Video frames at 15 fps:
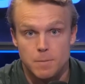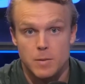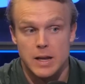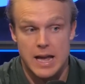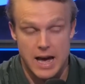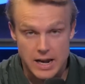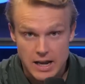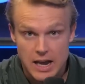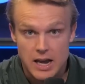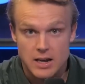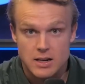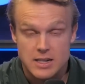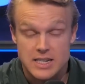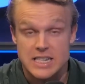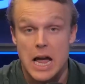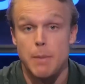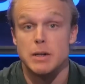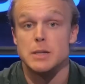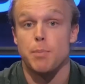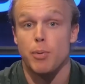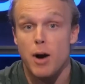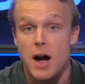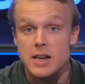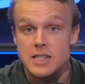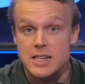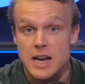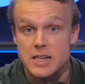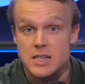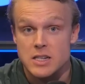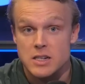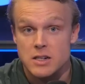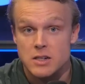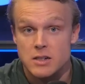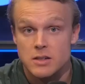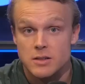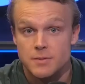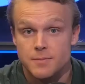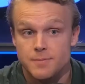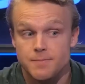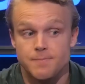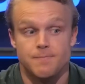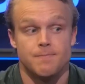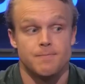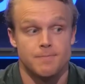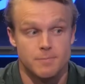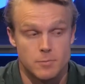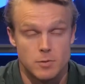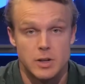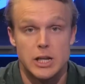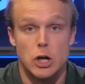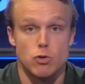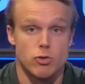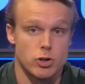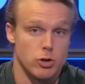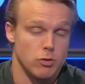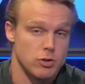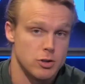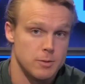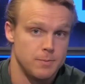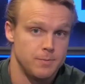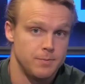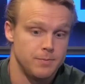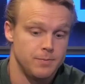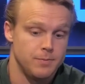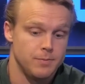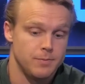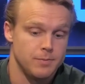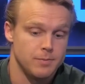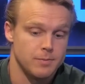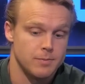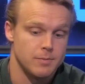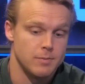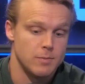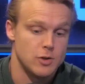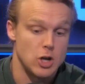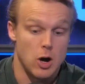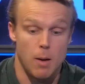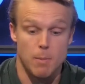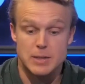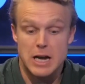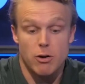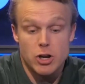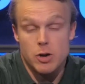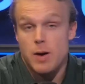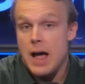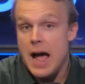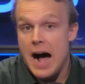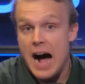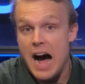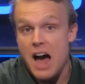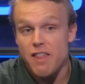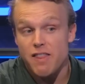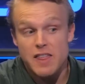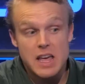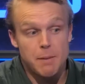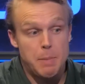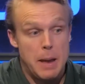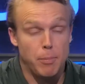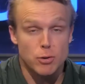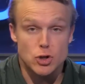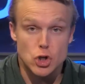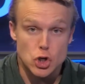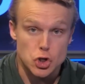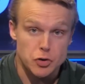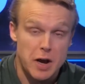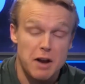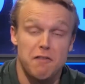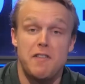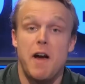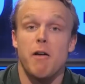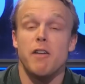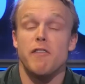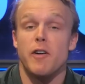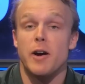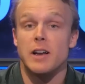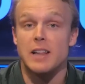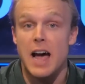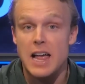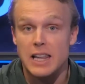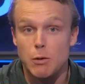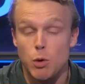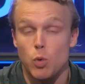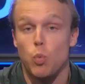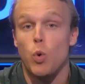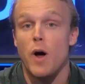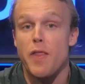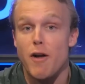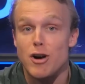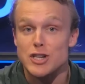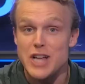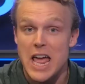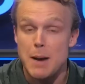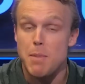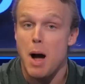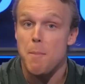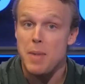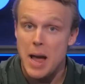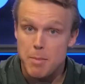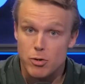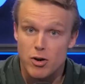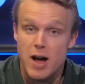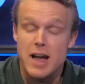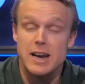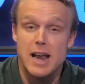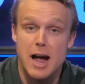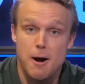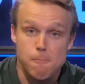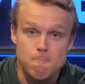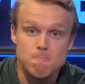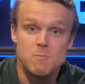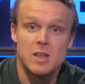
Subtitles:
yet again, Saban's process yields results. So I'm telling you, I think people should tread very, very lightly with what they're saying about Bama right now.